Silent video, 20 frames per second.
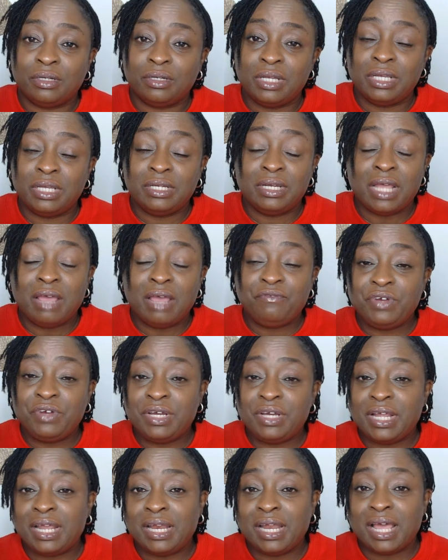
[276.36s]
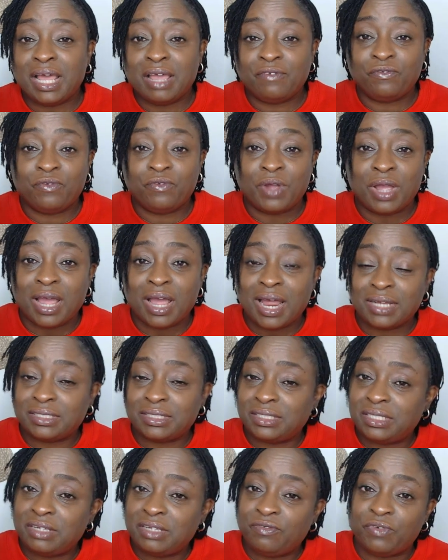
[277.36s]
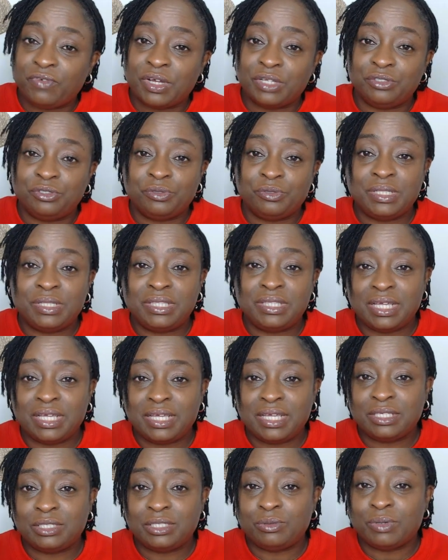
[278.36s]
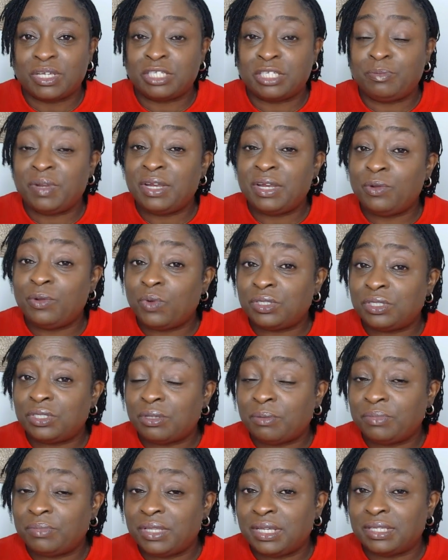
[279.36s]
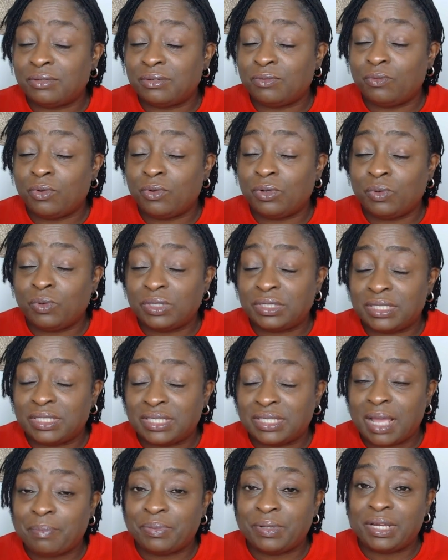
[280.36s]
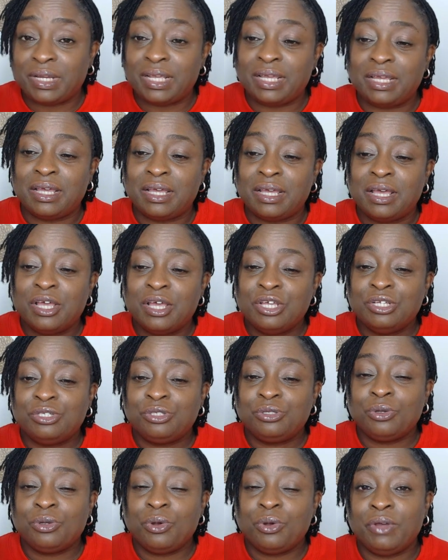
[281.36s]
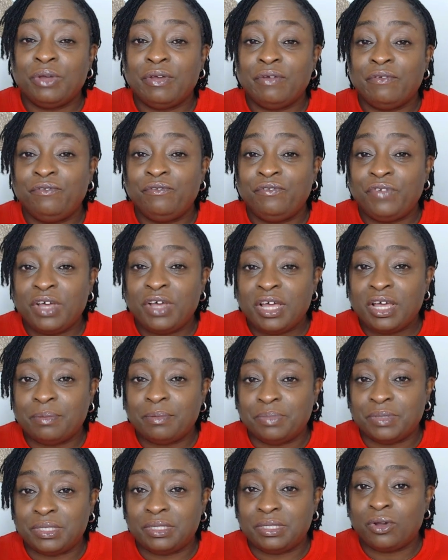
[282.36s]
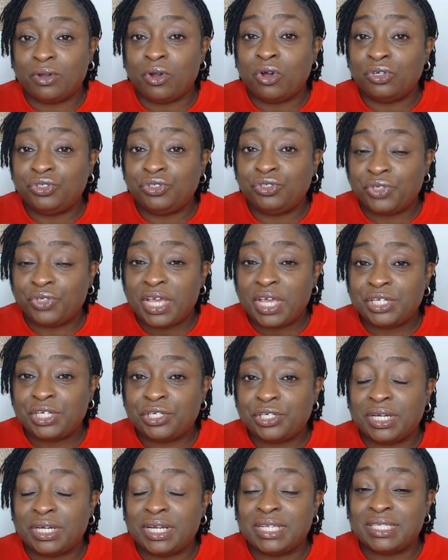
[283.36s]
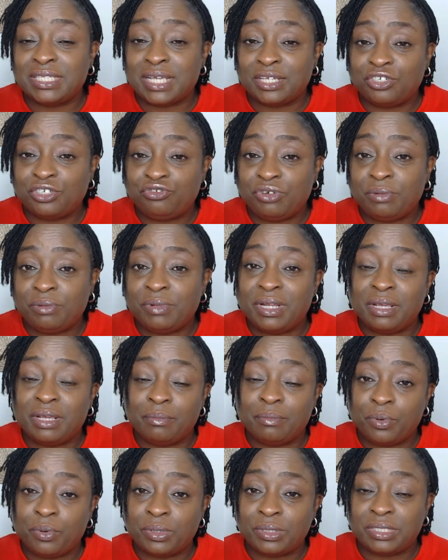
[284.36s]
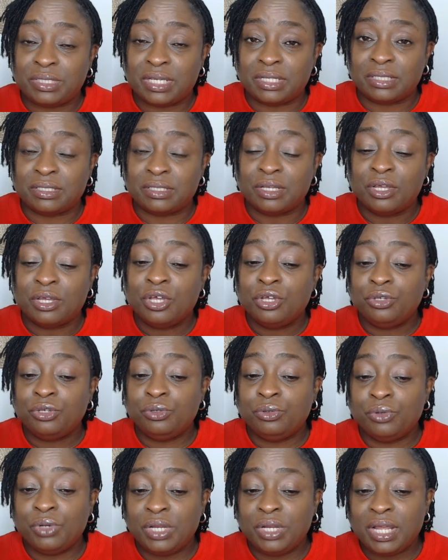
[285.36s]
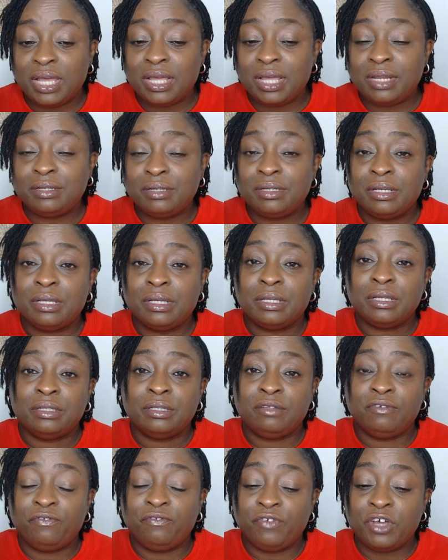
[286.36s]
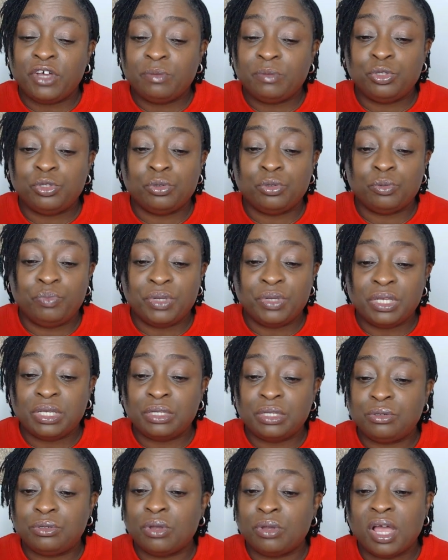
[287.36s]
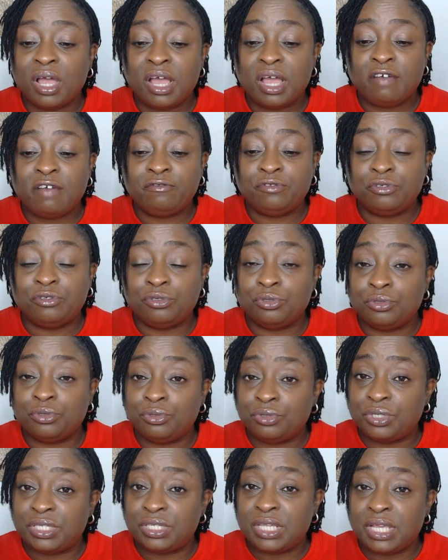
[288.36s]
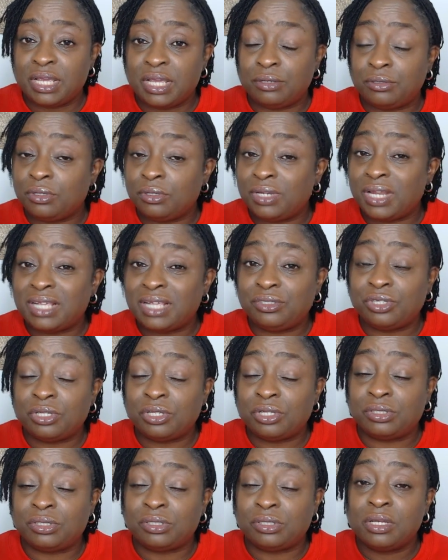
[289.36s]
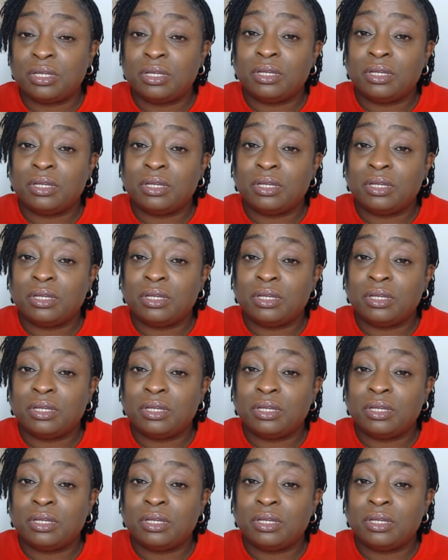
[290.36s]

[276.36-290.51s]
in everyday life, we're active, we're doing things, we're explaining what is happening. So verbs, conjugation is extremely important. You learn the verb to be, to have, to do, to say. So that's just,